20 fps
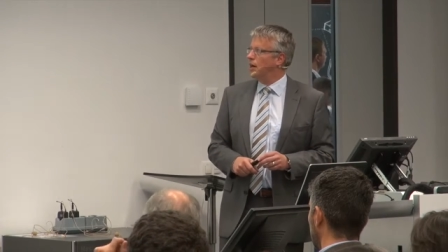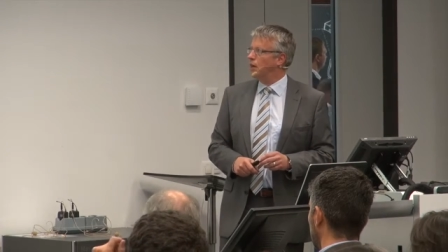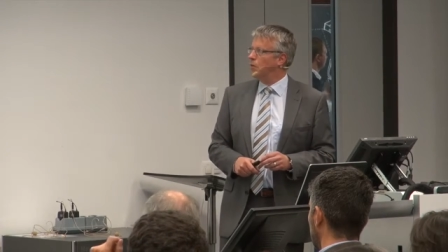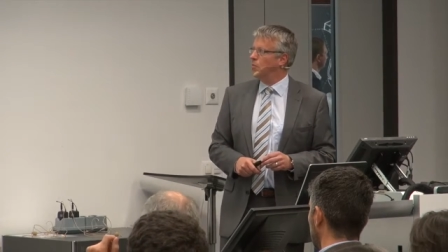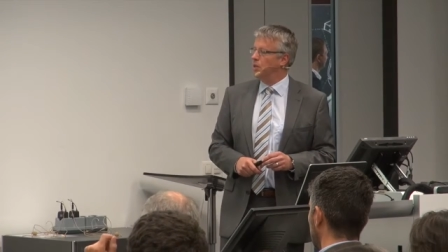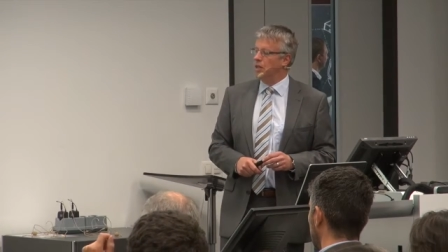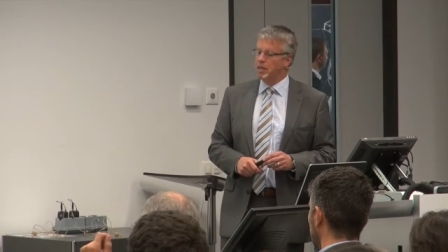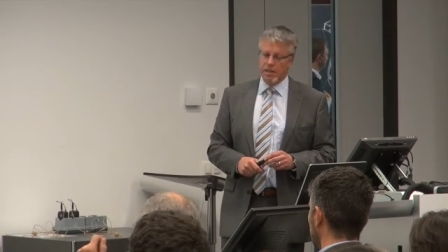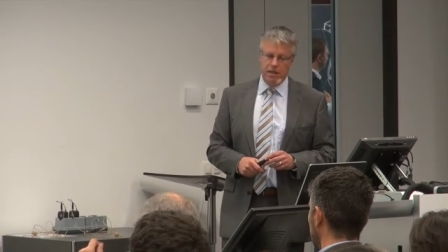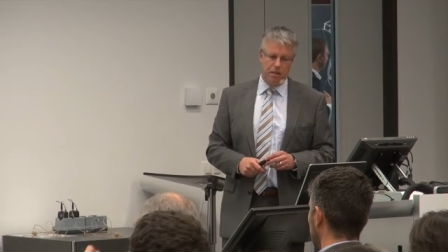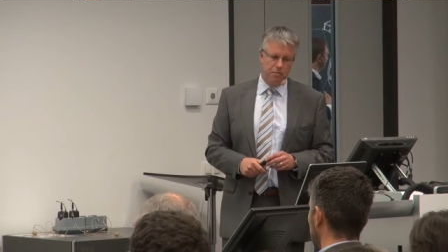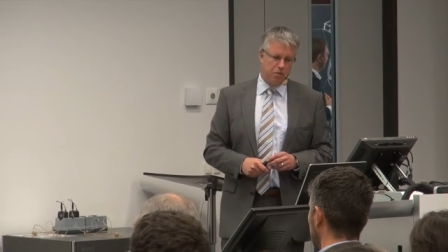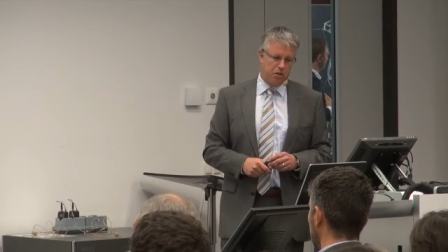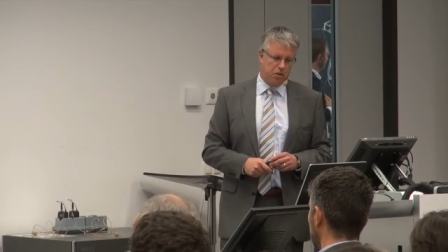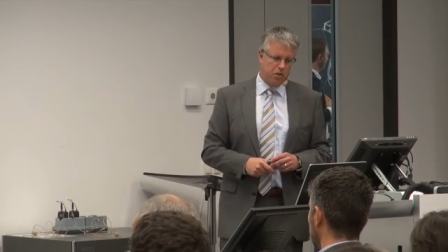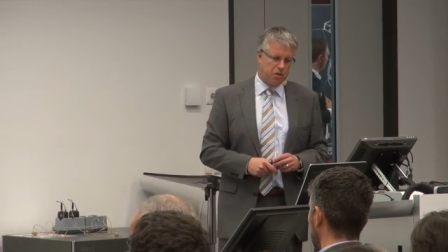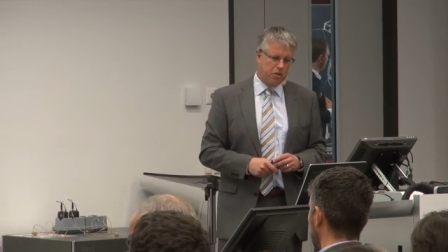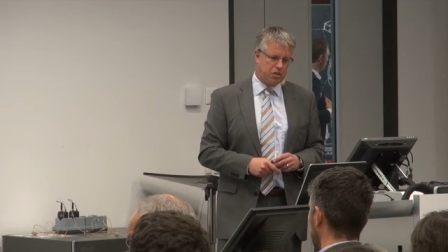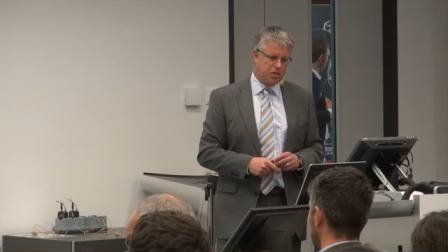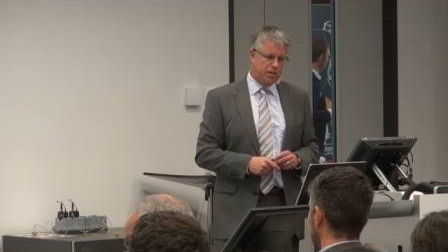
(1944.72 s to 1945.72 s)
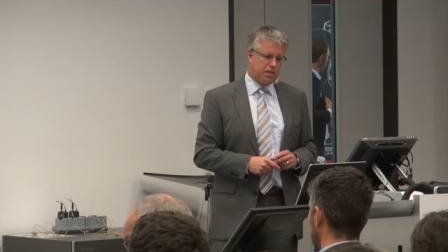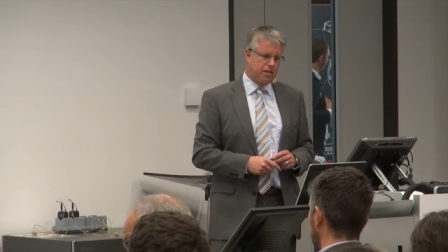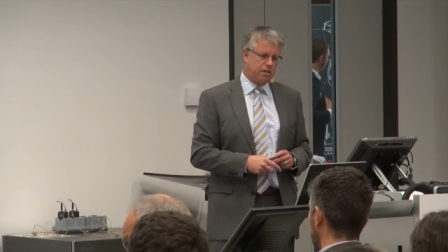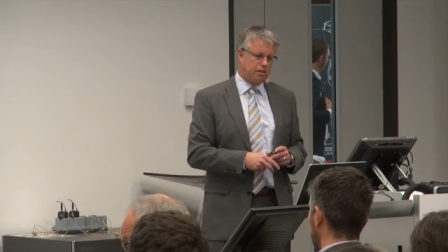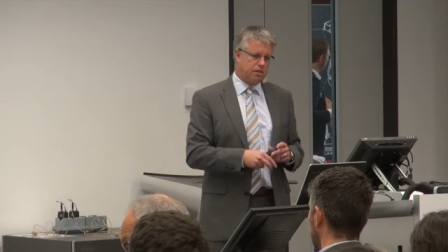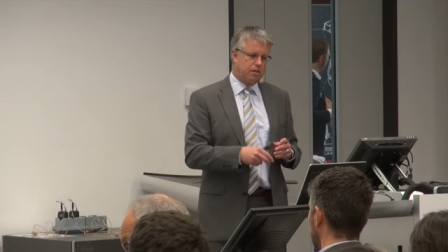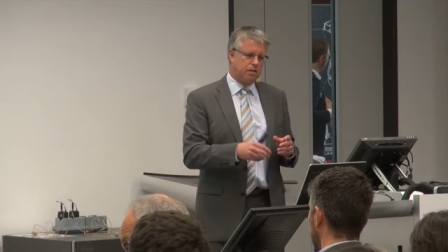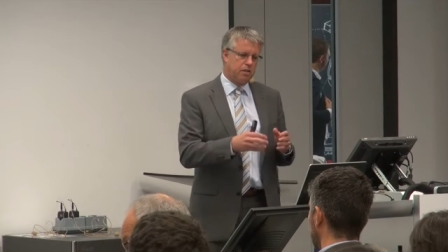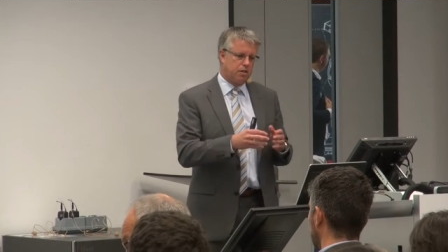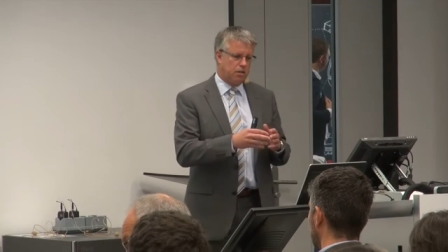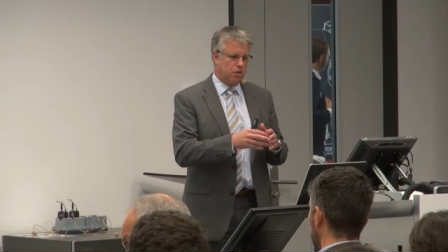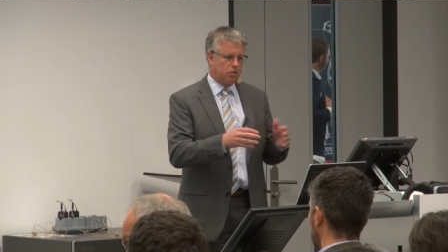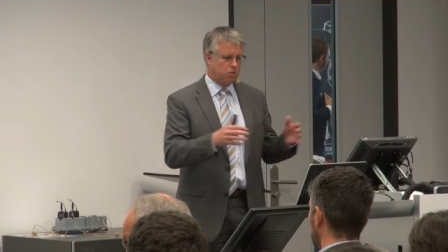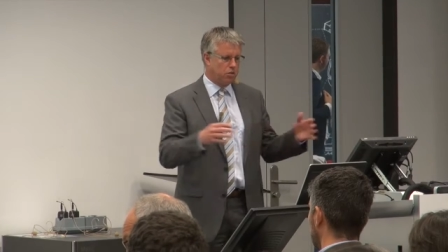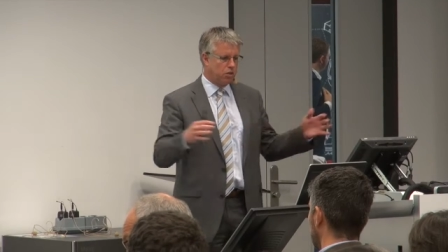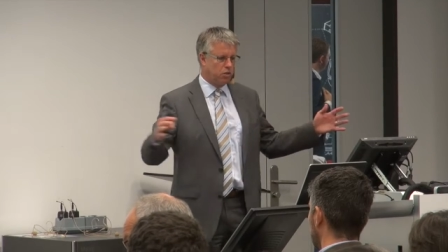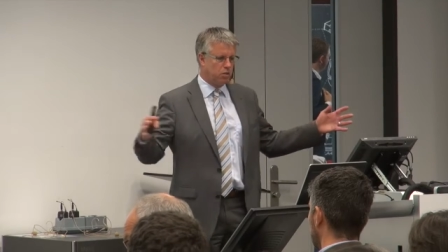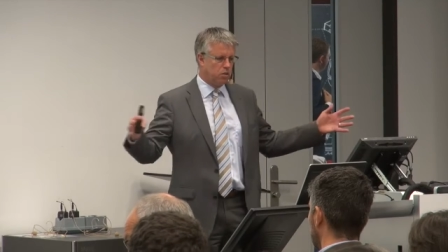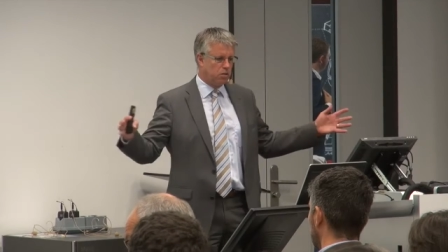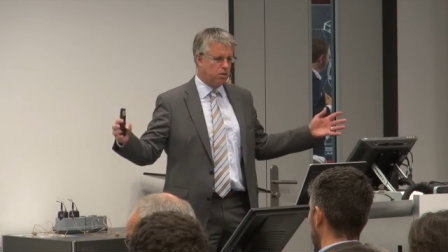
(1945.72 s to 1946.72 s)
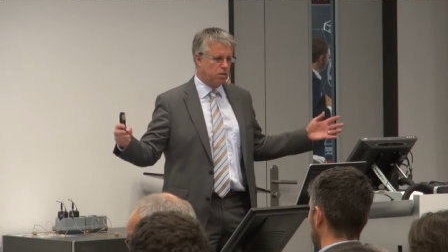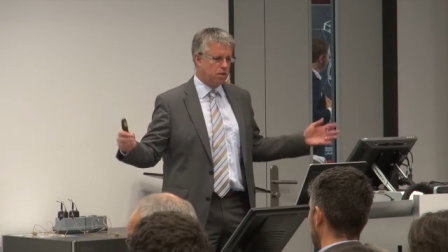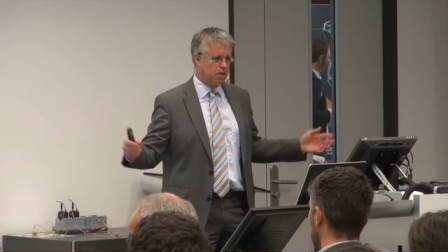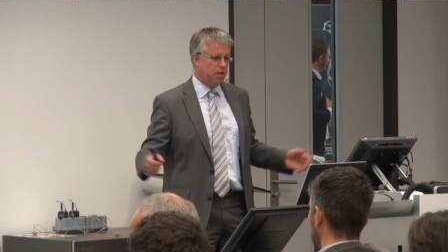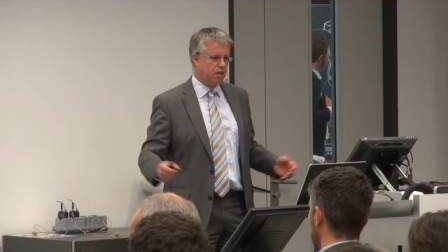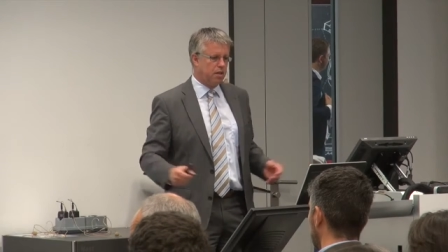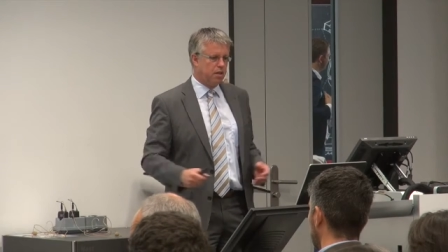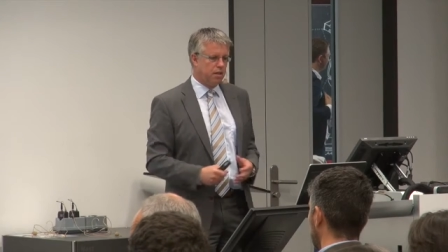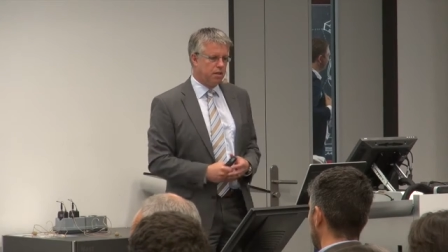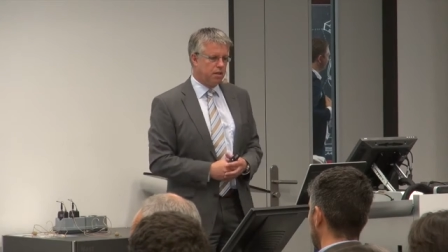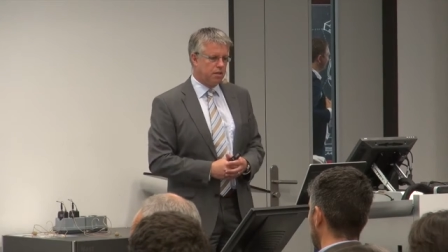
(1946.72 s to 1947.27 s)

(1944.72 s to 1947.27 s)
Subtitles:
how many projects along the whole